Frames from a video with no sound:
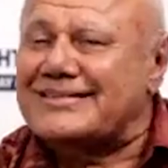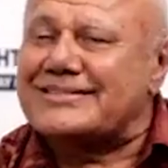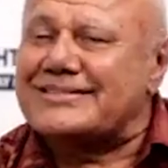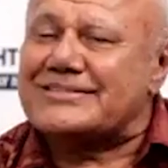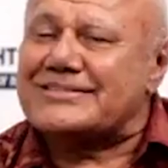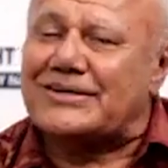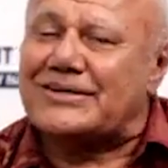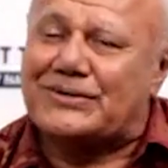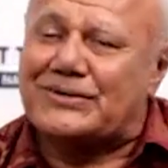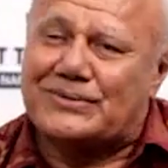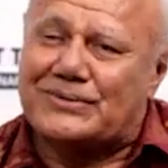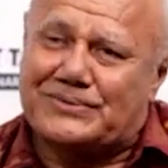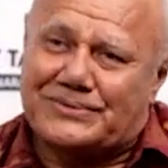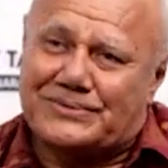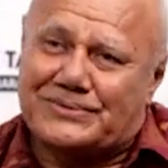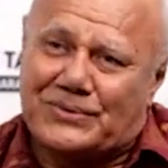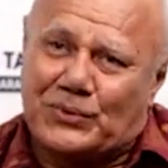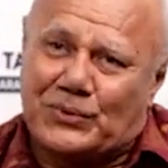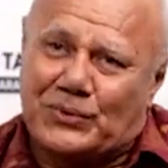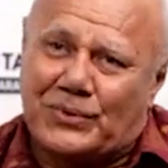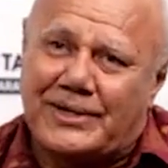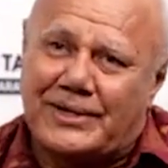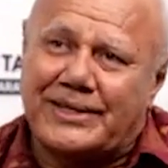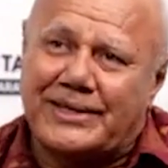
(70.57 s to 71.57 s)
So
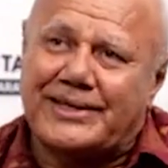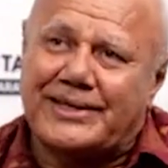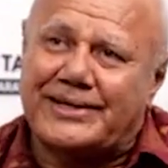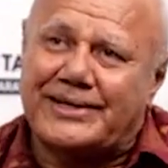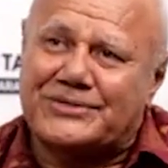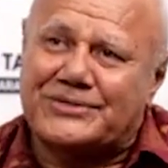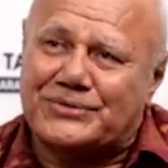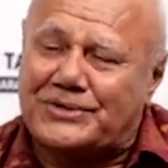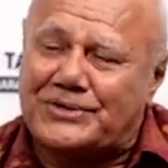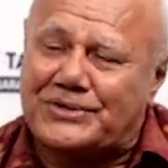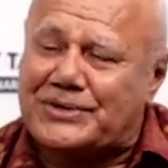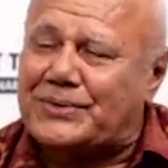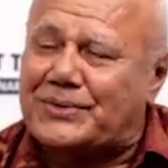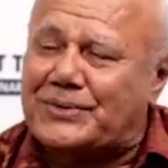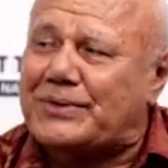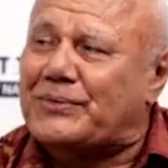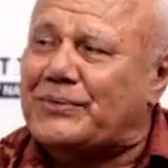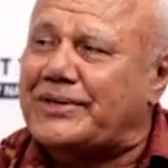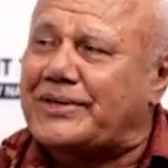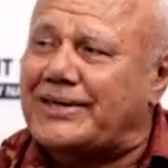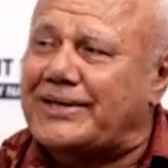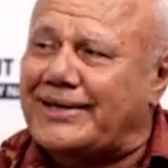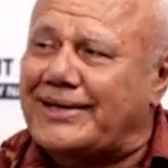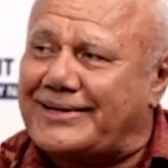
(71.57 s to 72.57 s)
we'll get to it when
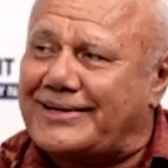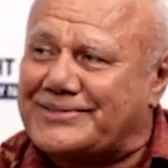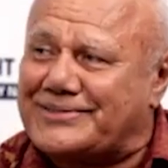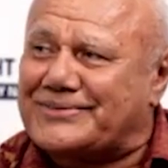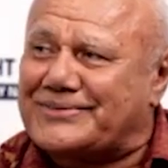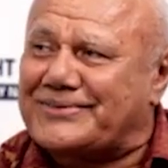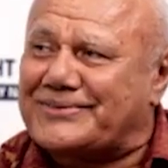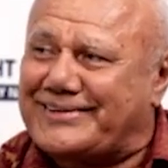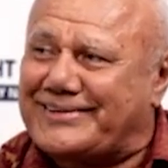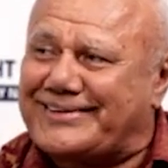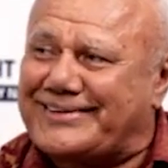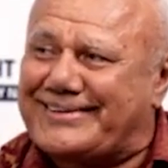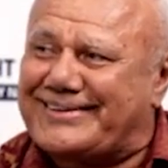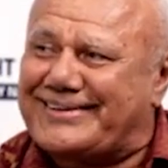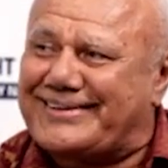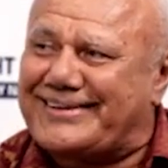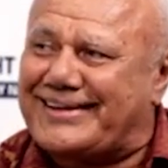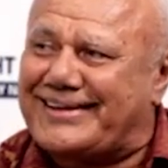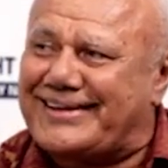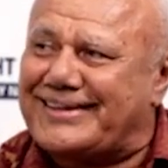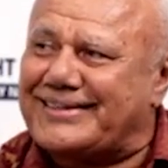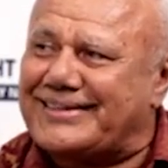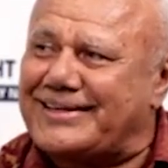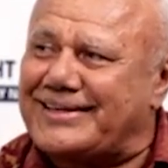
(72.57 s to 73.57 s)
we get to it.
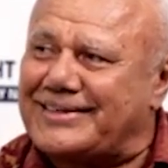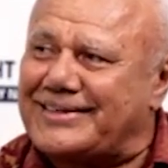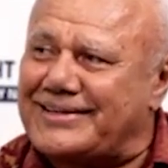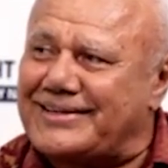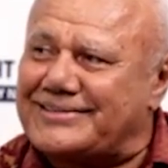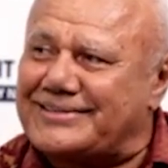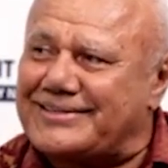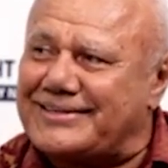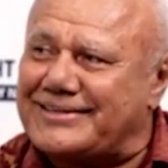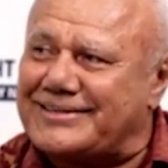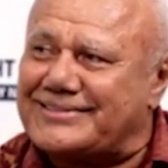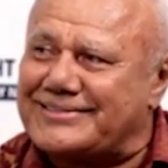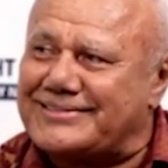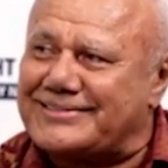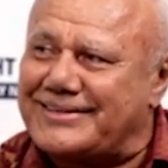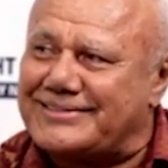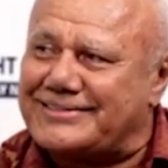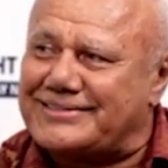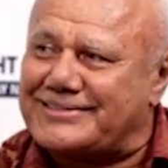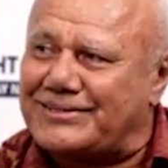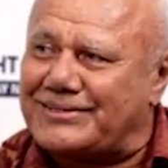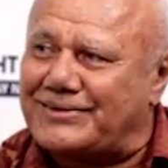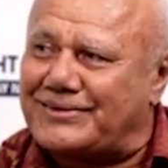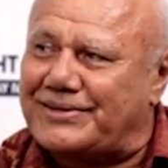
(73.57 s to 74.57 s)
Uh, that's, that's,
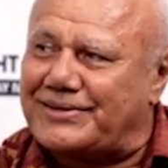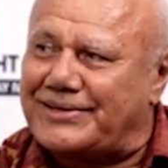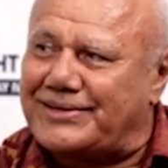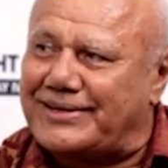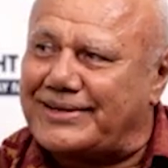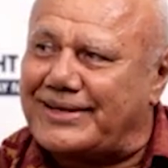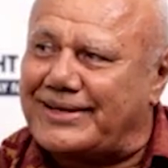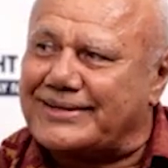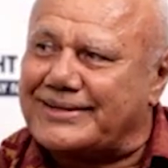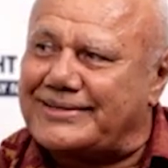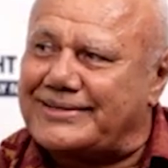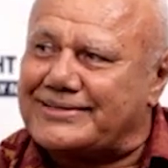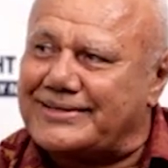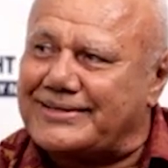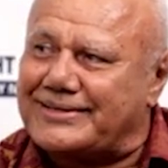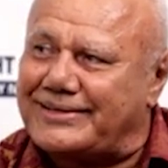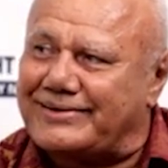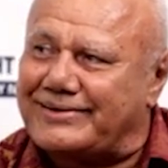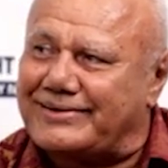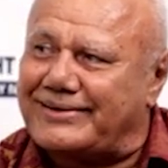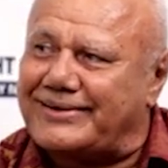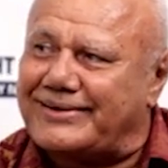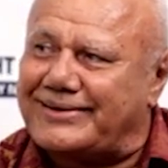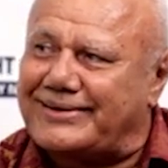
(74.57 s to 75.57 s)
that's the only thing I can say
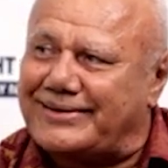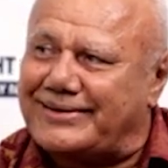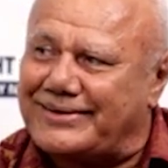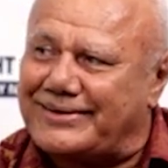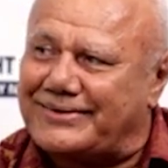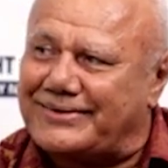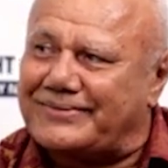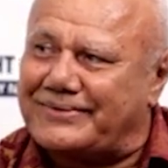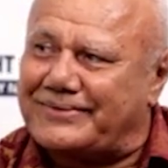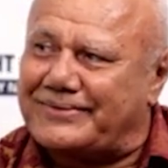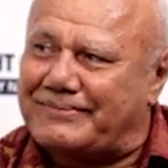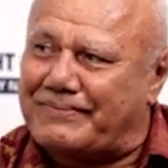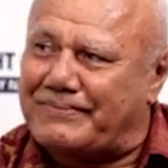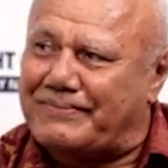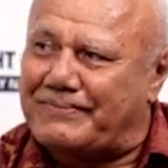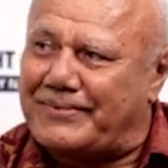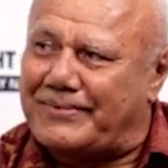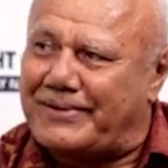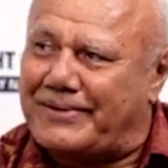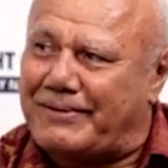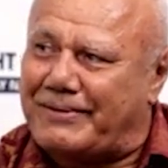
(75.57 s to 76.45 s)
right now. Yes.